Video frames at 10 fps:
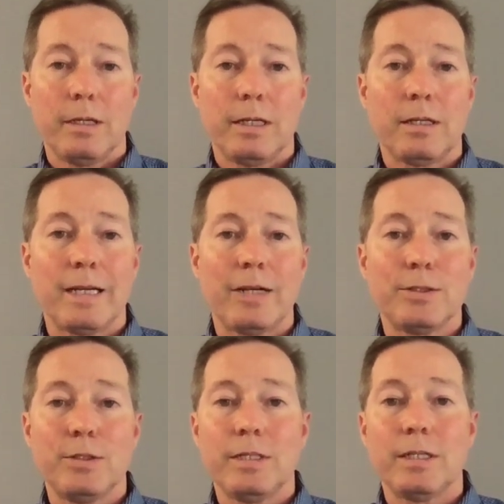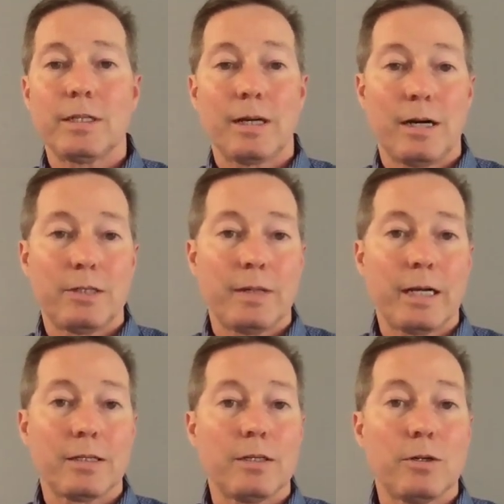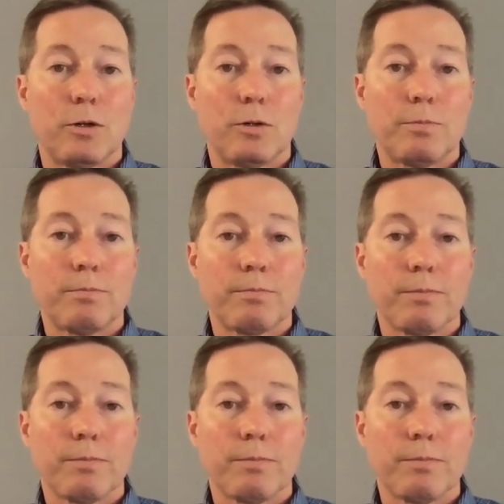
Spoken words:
It allows you to get a contract on a home,